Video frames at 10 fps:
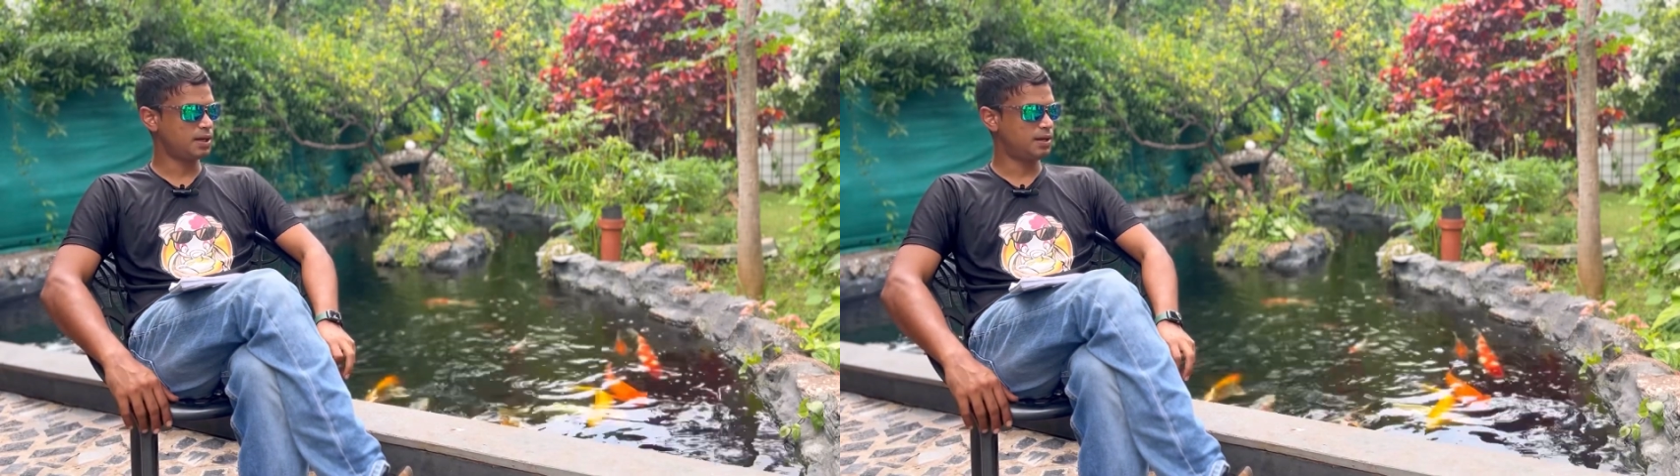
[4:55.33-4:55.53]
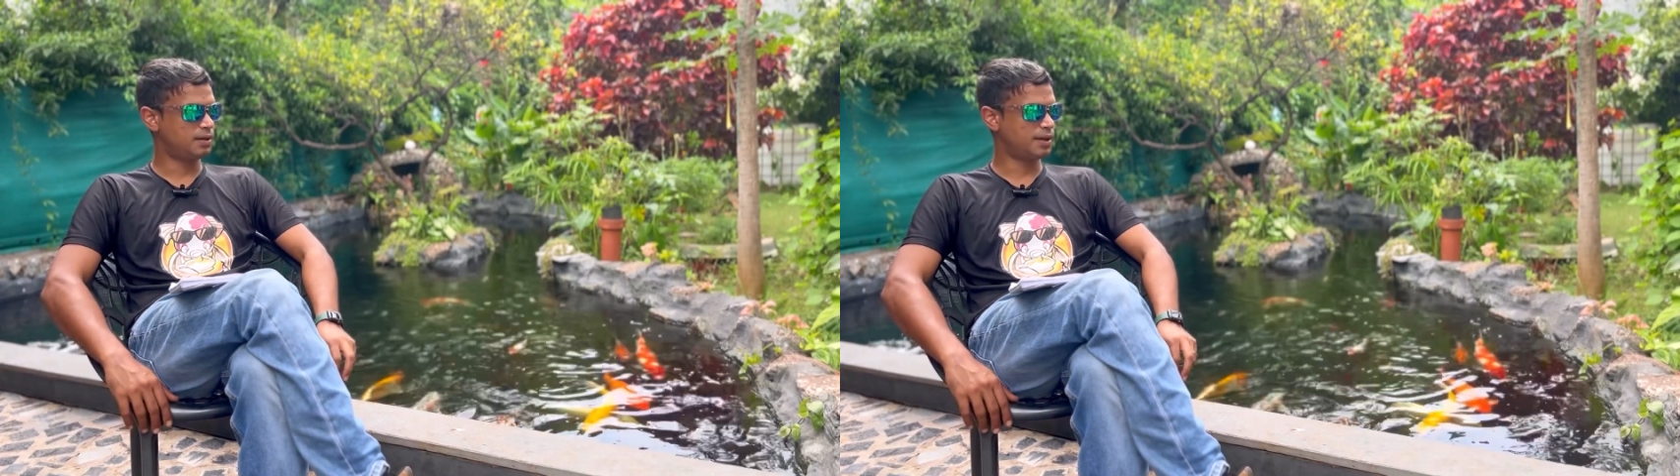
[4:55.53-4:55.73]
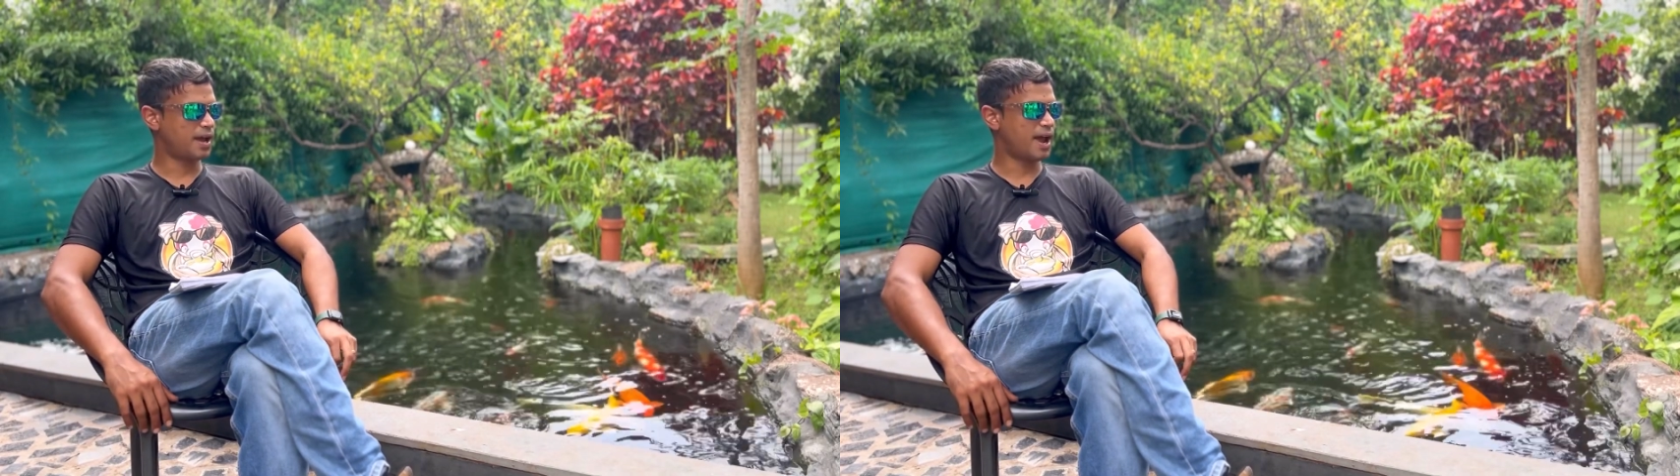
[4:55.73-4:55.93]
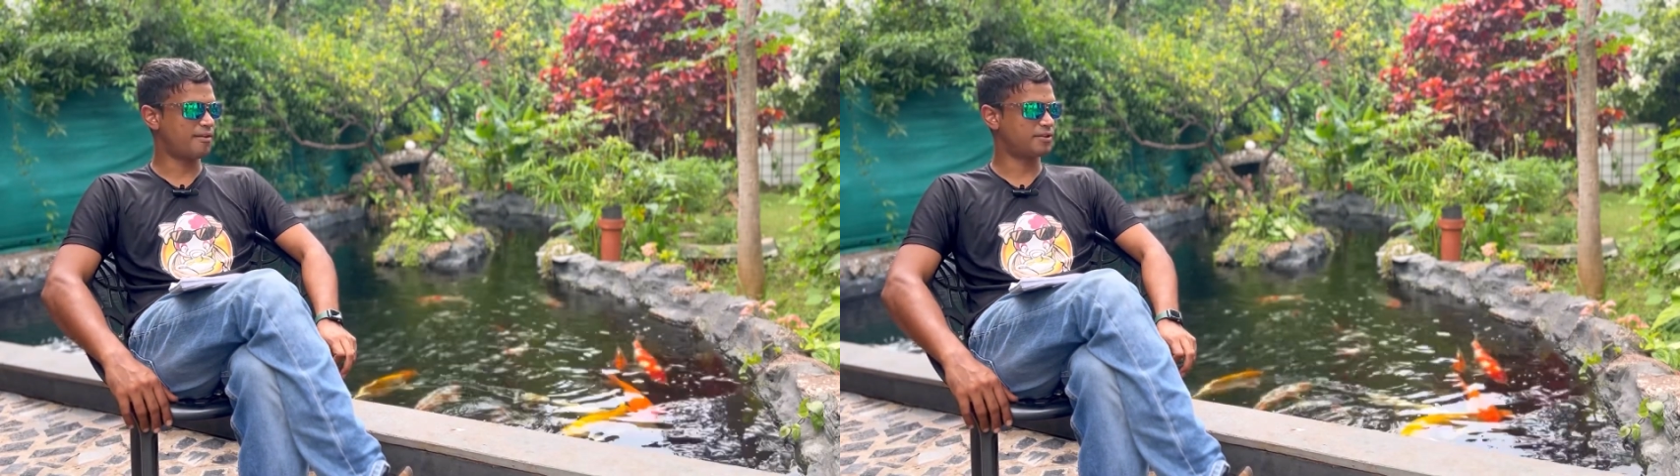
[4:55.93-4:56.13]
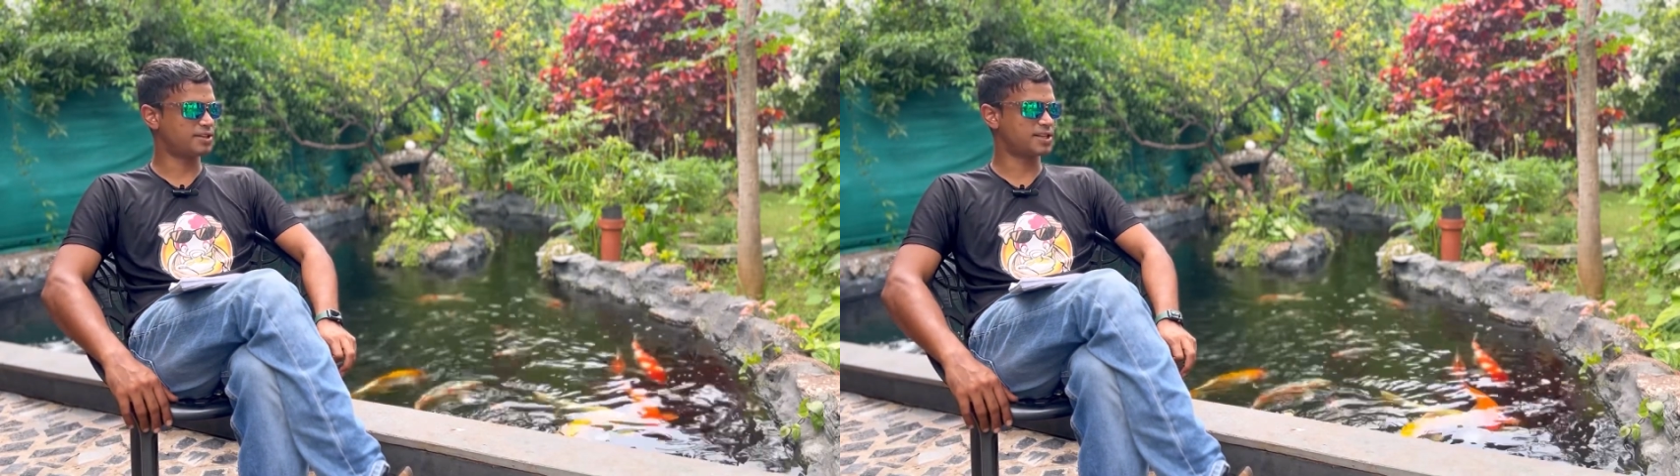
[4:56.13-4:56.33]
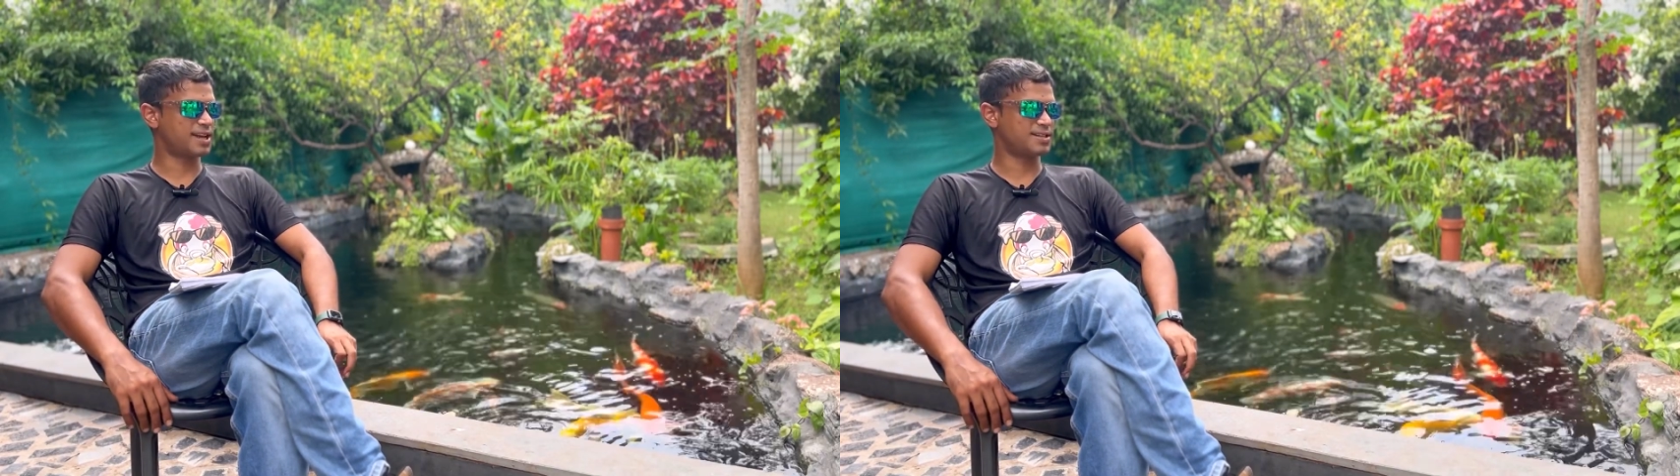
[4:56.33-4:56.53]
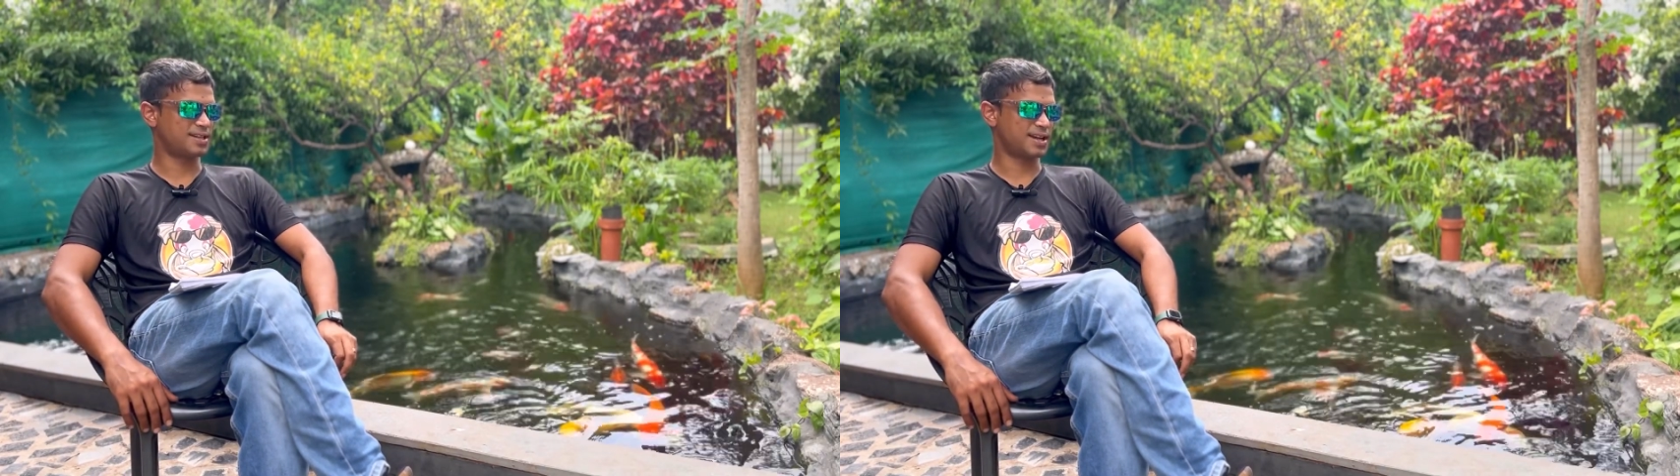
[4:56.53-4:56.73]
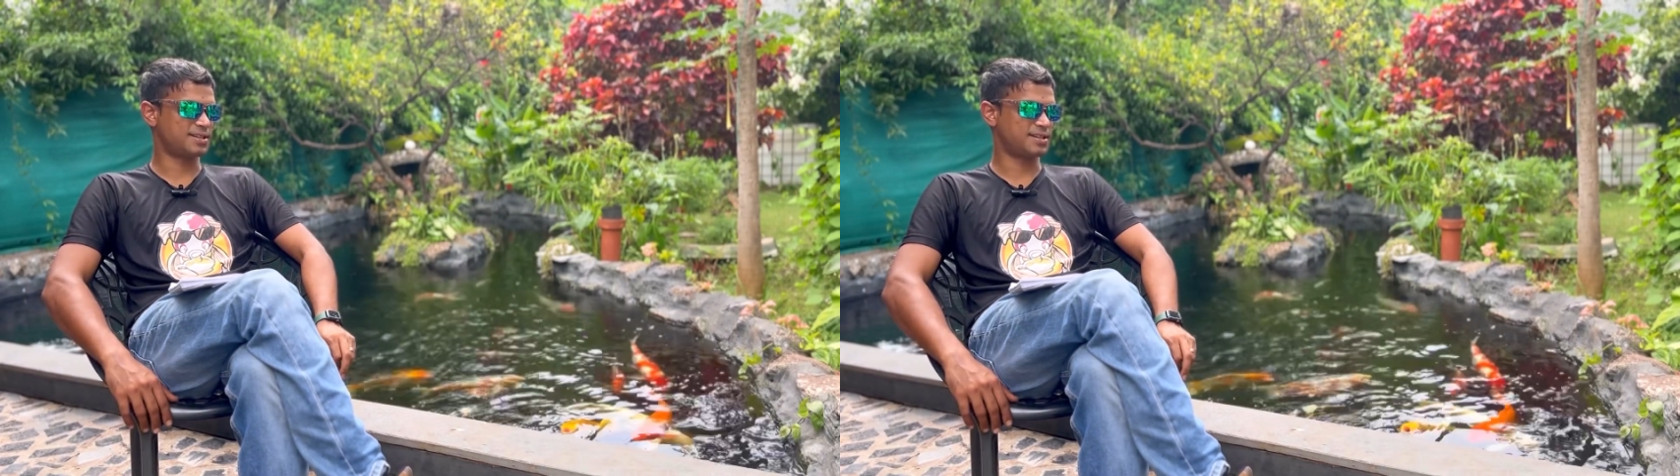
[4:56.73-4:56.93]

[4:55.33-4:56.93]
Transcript: An average size that I'd